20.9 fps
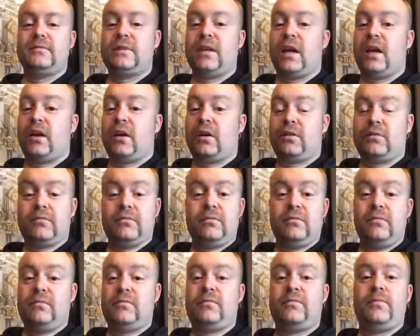and a,
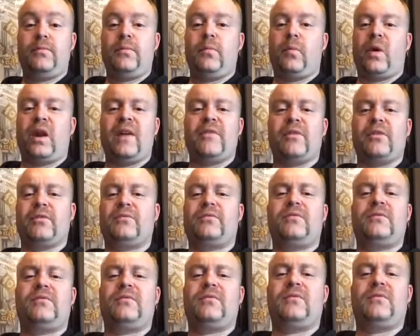whatever
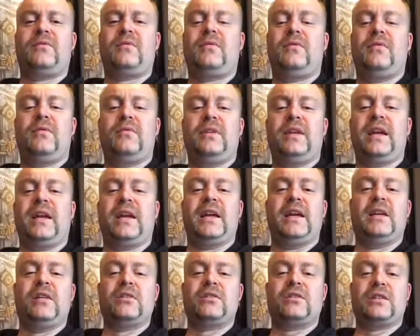Nick
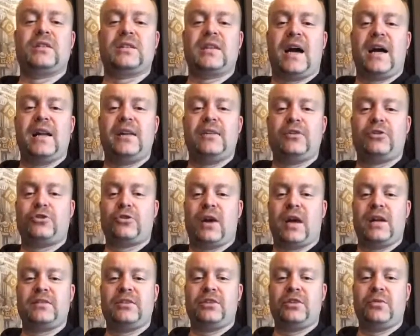Ehlers decided to
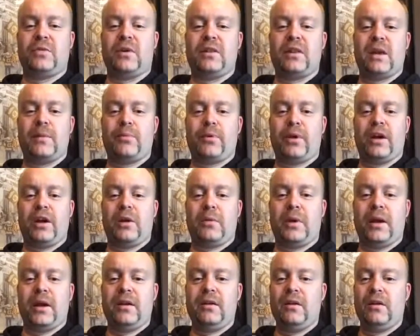try to do on that
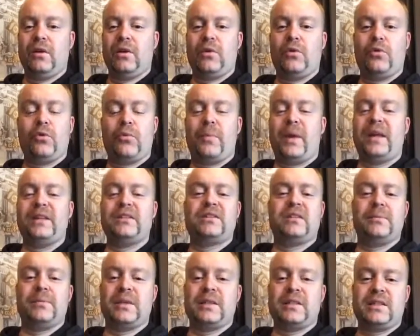breakaway remains
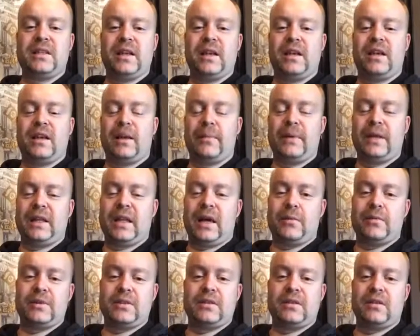to be seen. I mean,
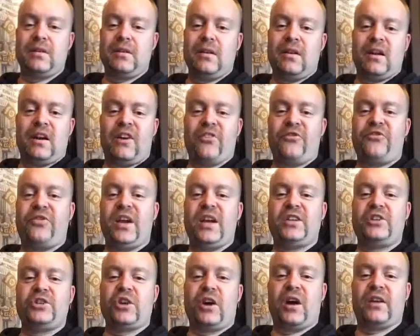that was a
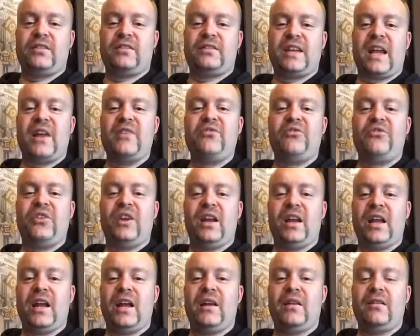fake shot 10
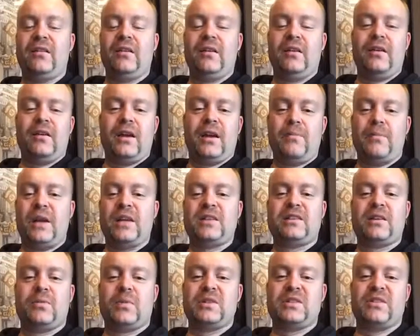feet in, and
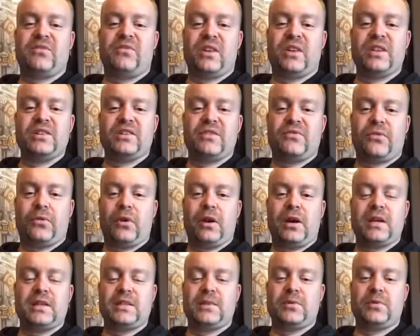Mason wasn't flinching for it
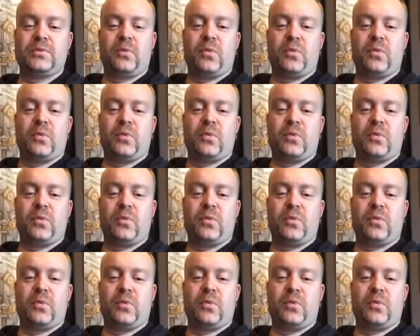because he was